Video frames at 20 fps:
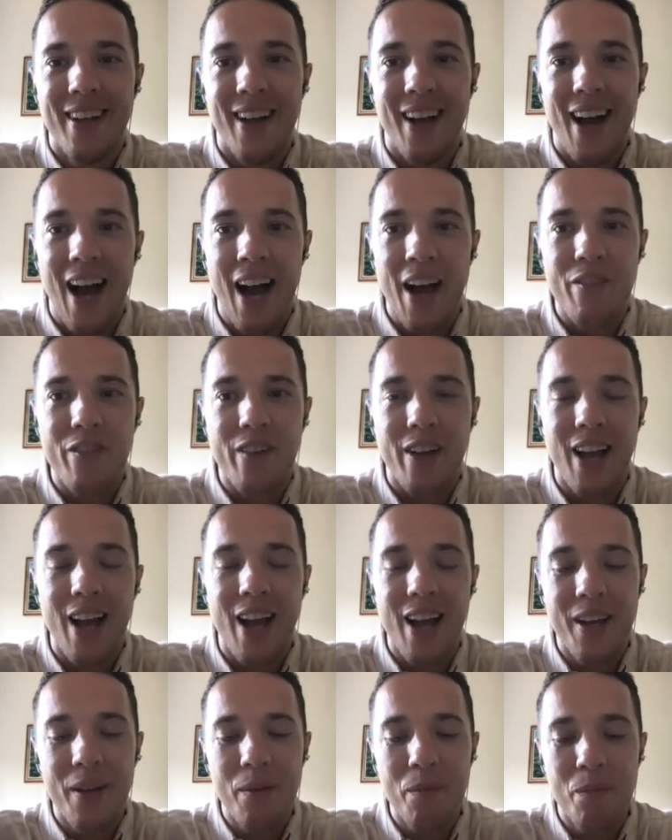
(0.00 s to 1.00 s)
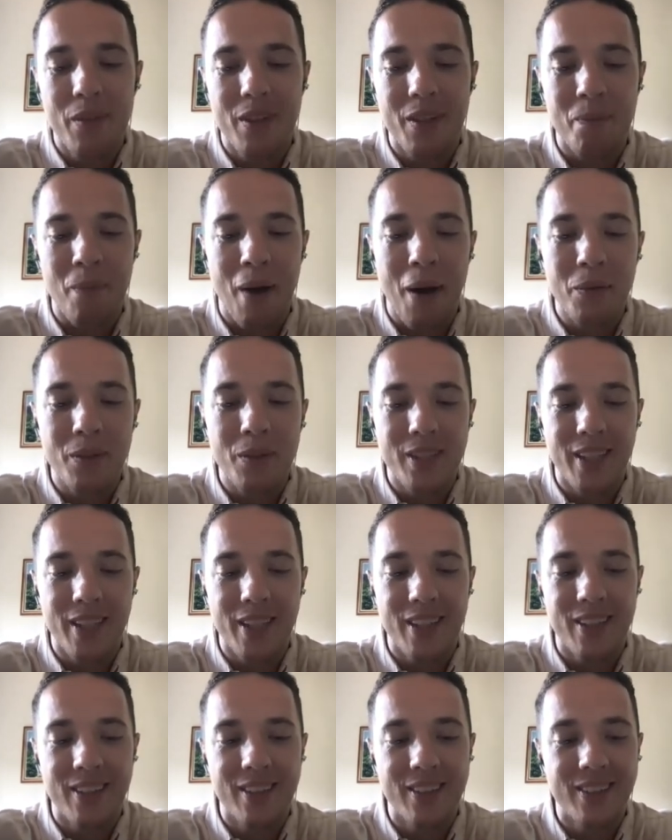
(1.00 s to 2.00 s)
I've climbed
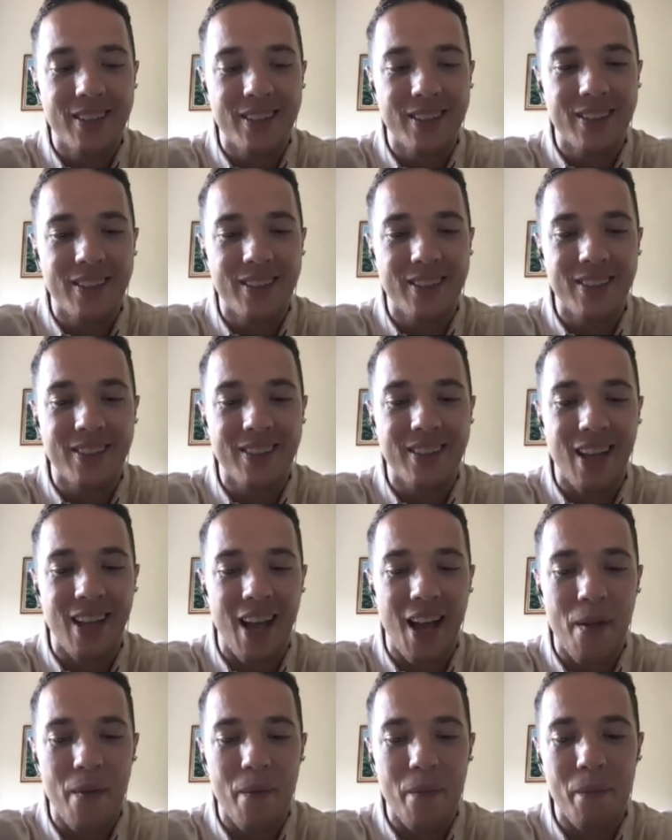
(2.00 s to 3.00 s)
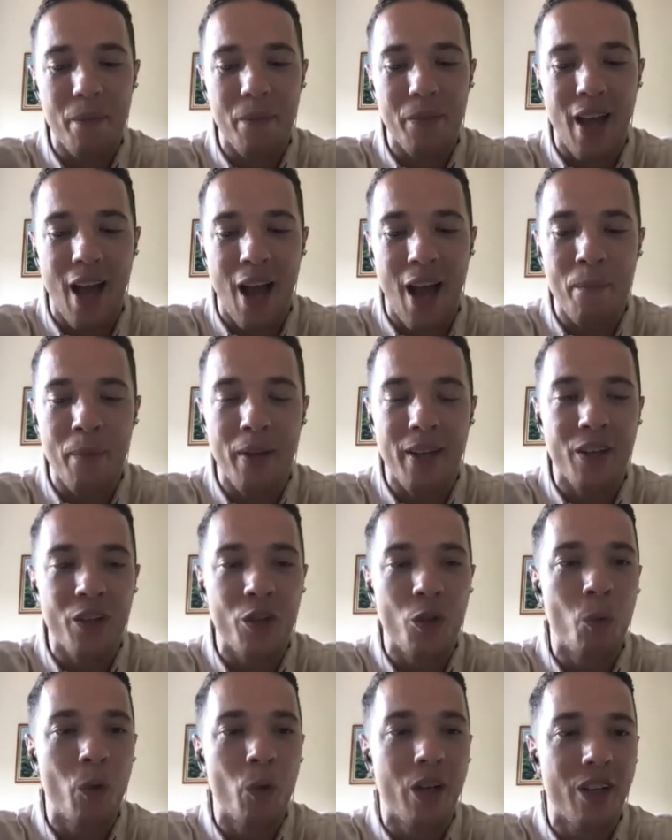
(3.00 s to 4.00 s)
mountains I mean,
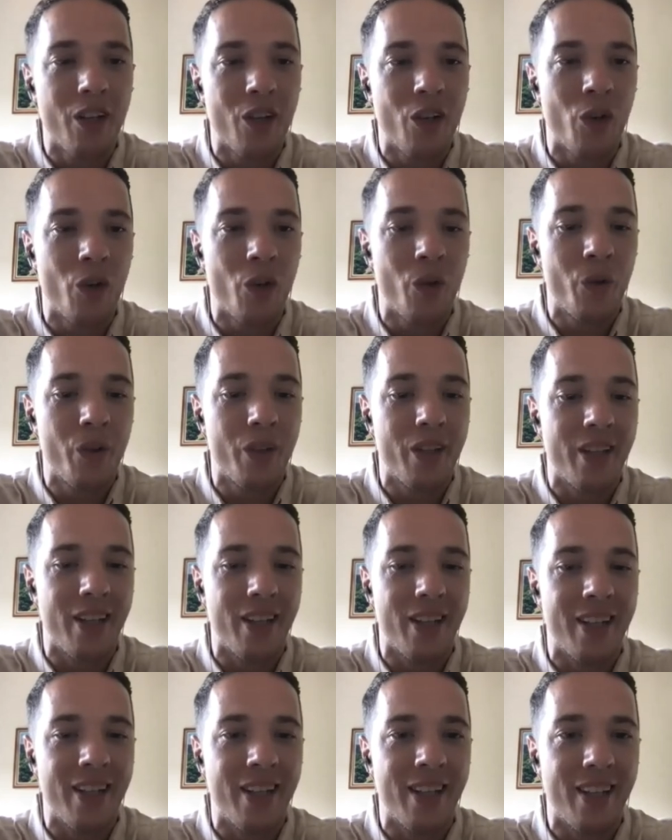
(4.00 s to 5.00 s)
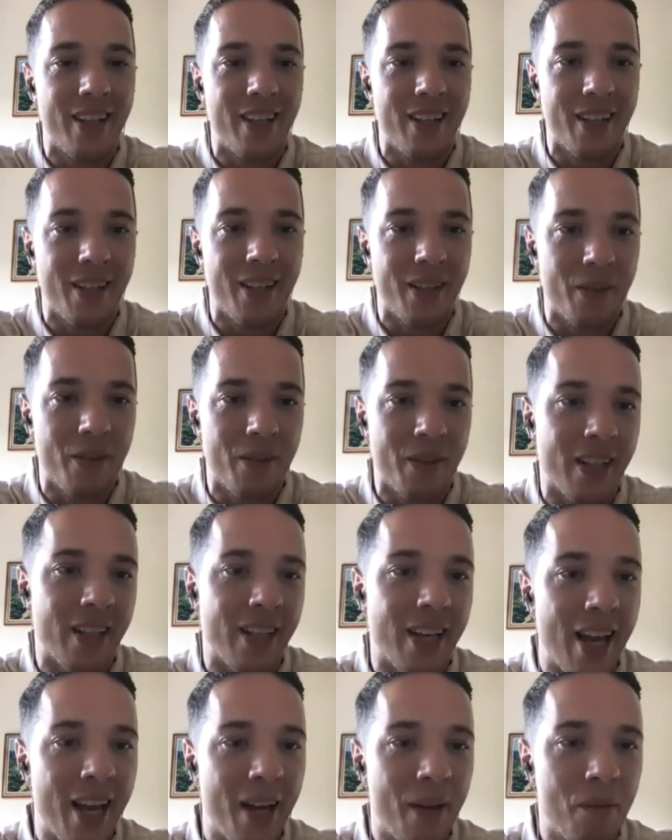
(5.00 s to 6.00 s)
you wouldn't know the the, the
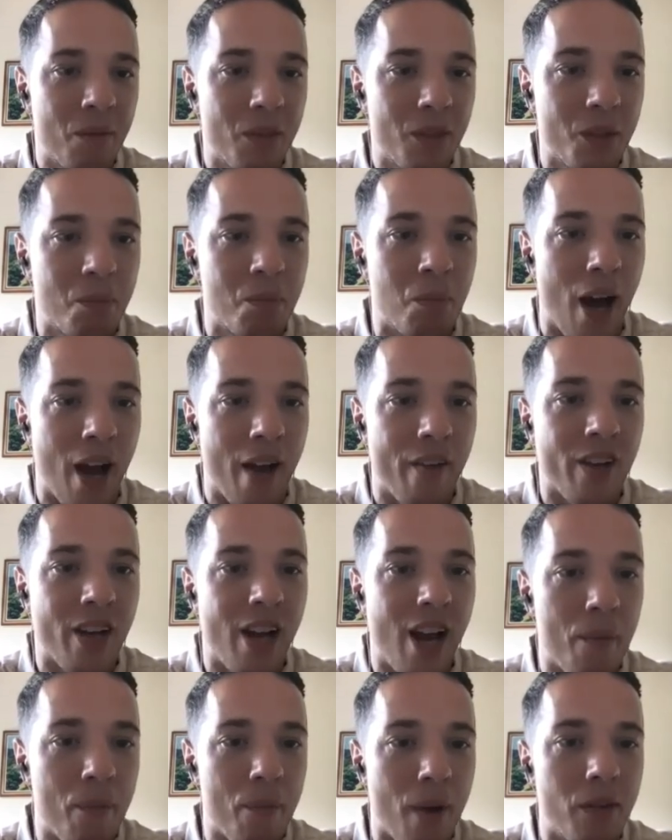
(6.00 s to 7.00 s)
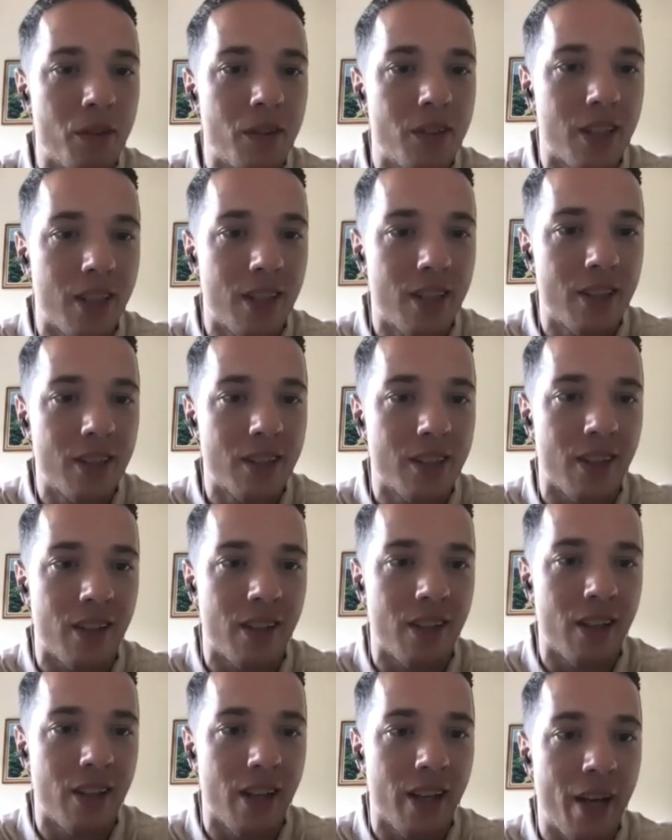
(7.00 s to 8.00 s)
names, but I have climbed mountains
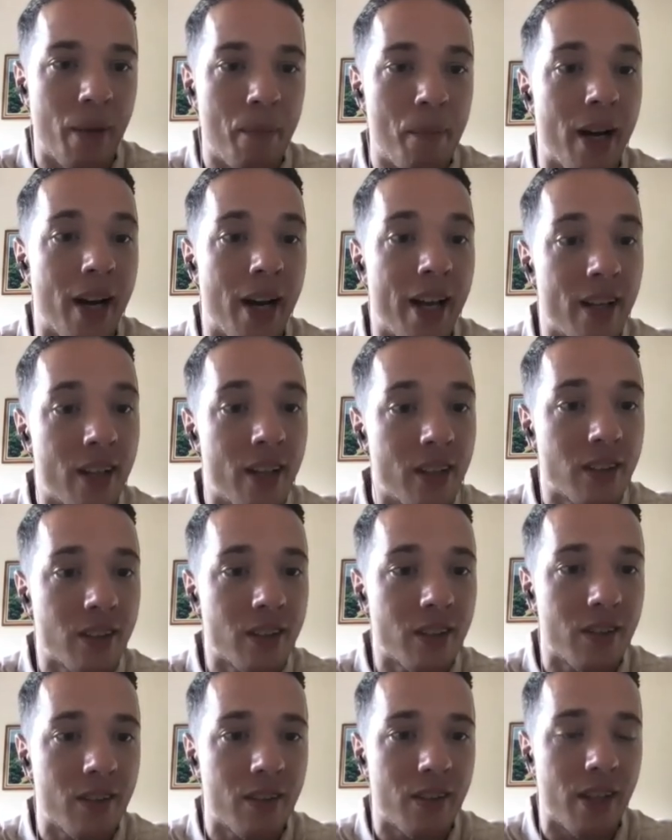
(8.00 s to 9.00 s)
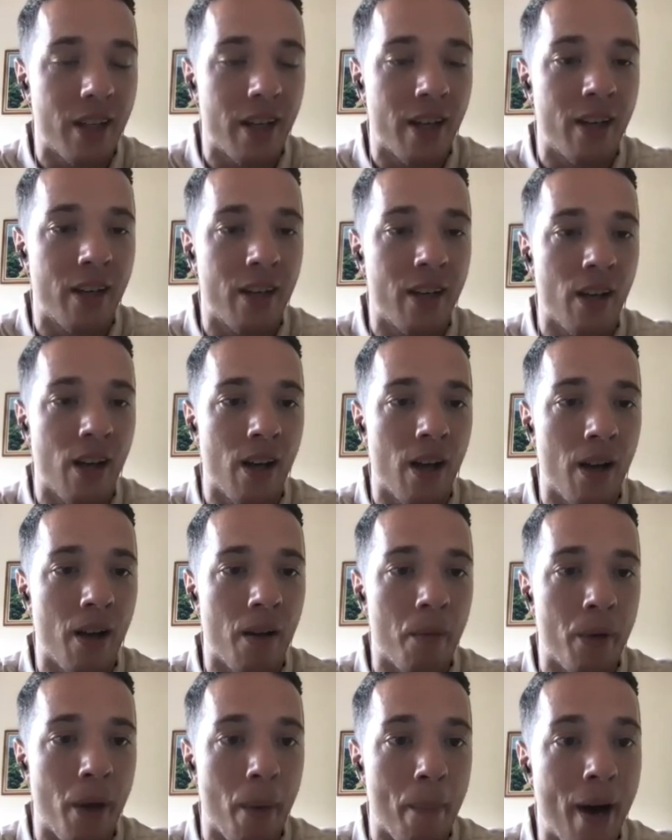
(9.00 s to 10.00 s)
in the Himalayas in
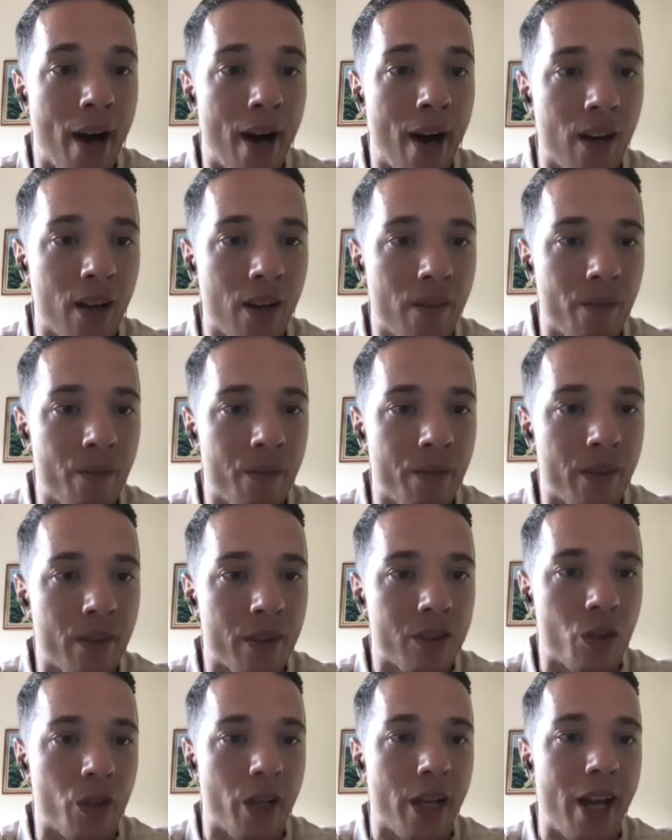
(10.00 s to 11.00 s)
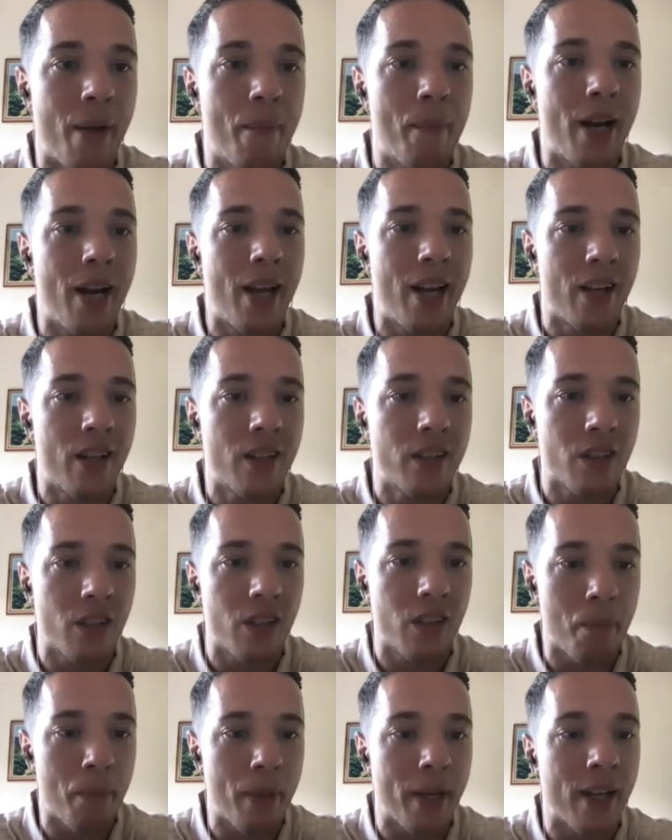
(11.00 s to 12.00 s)
um, Nepal. So the Himalayas are
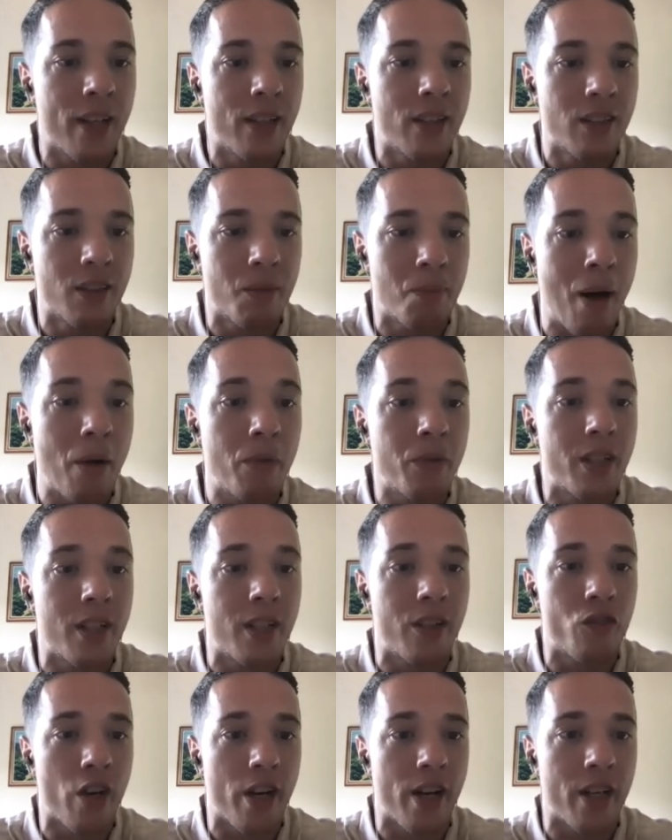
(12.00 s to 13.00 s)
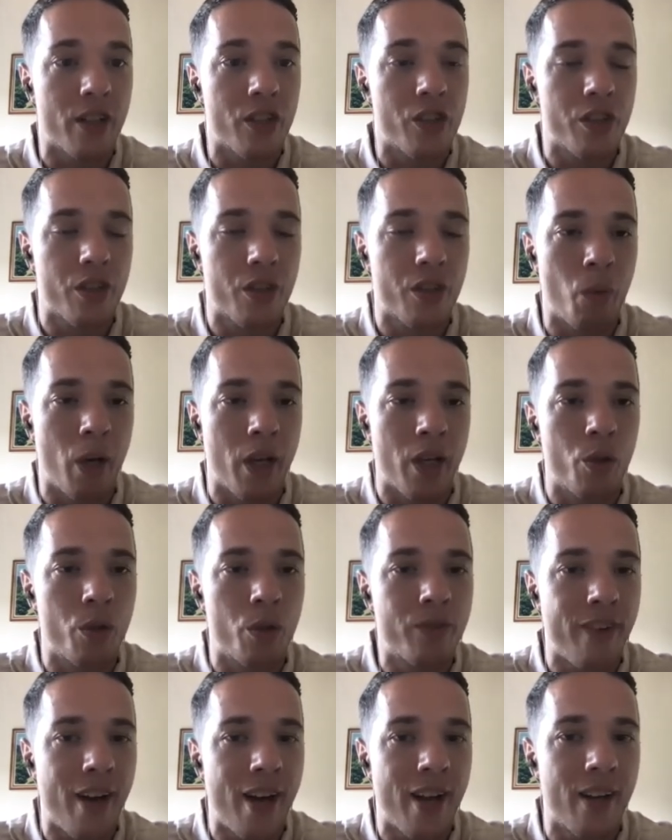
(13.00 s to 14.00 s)
the biggest mountain range where you
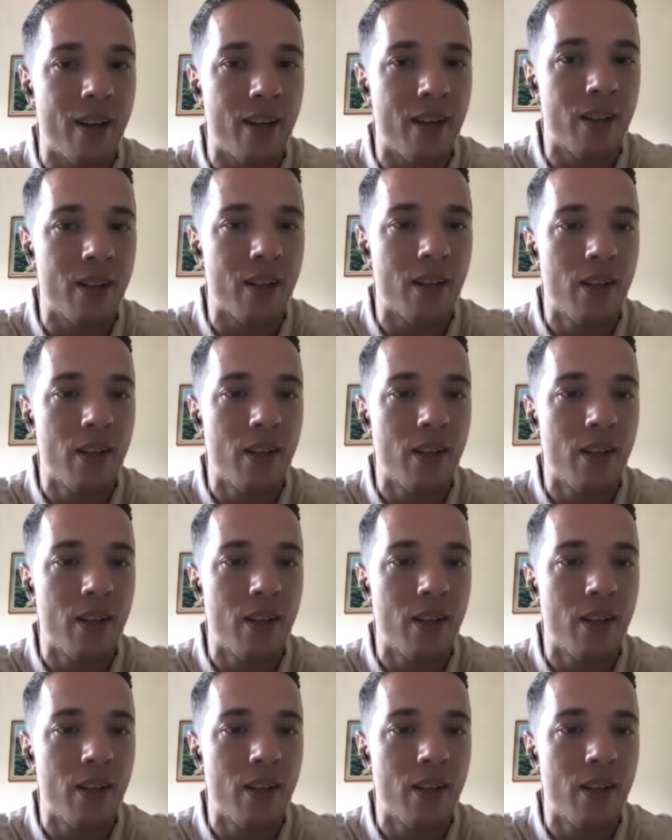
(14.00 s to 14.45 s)
find